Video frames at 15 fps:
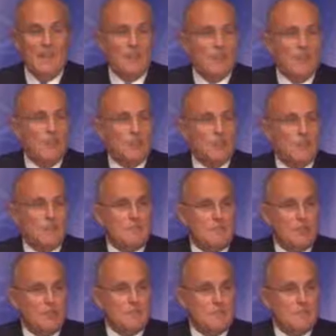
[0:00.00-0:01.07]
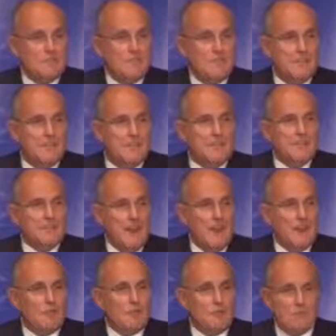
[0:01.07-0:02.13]
Then all those forces that
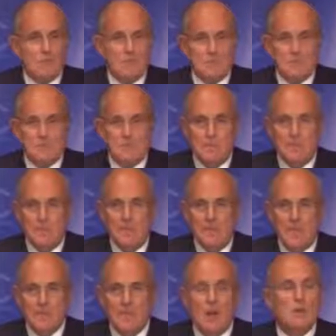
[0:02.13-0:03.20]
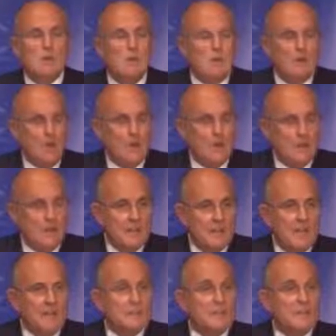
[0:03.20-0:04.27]
desire freedom come forward
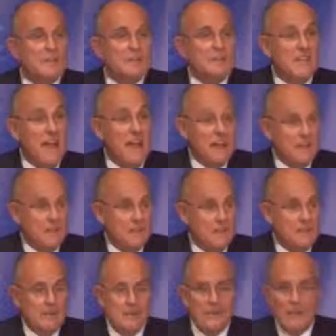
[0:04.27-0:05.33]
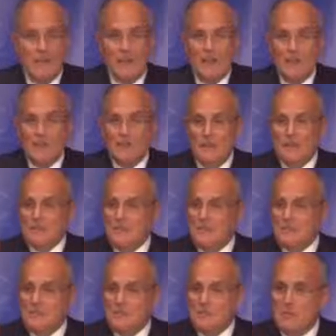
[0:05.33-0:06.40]
and bring it down. And if
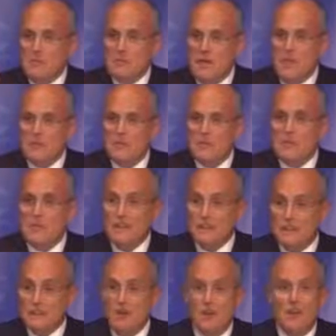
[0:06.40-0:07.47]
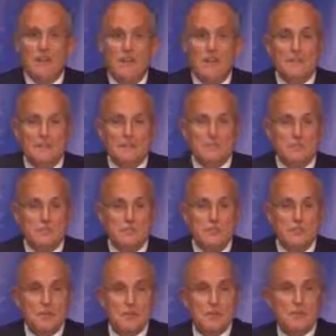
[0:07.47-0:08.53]
these people are anything, they're smart and they're
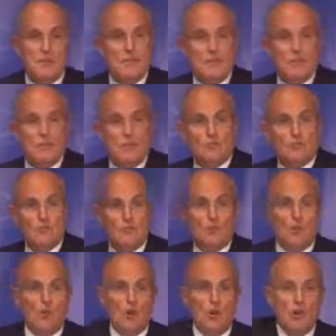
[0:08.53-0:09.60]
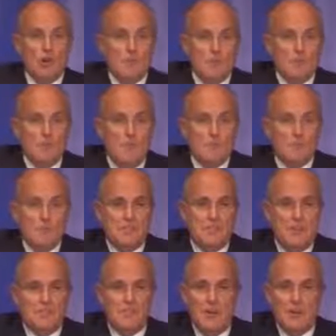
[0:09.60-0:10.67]
shrewd. So to the world, they
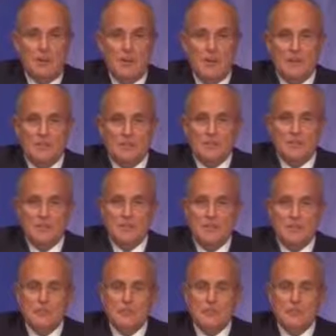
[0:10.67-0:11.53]
present moderation.